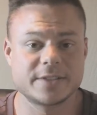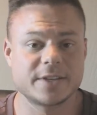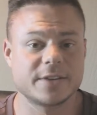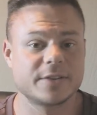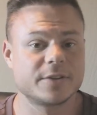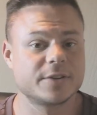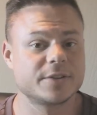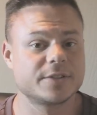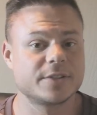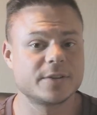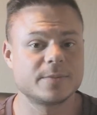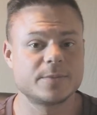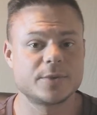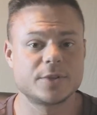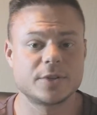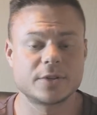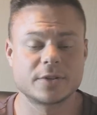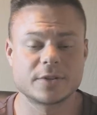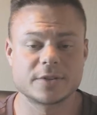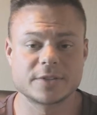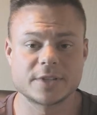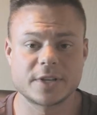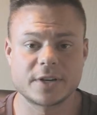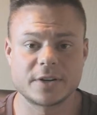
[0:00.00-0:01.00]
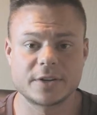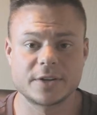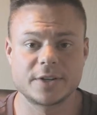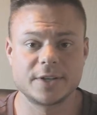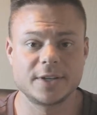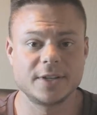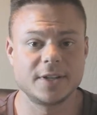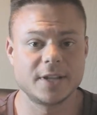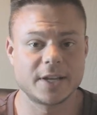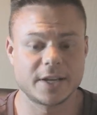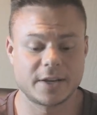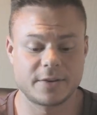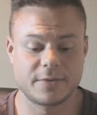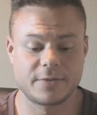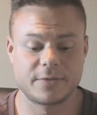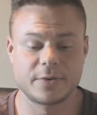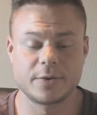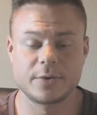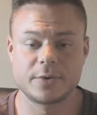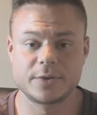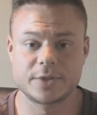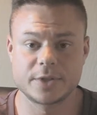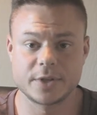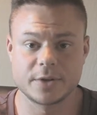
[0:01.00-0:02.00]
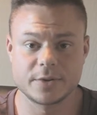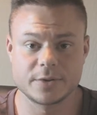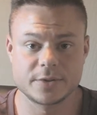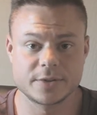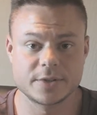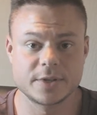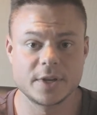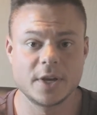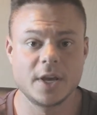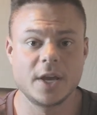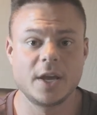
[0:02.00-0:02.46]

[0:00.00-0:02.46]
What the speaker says: Now there are some sugars that are good, like fructose,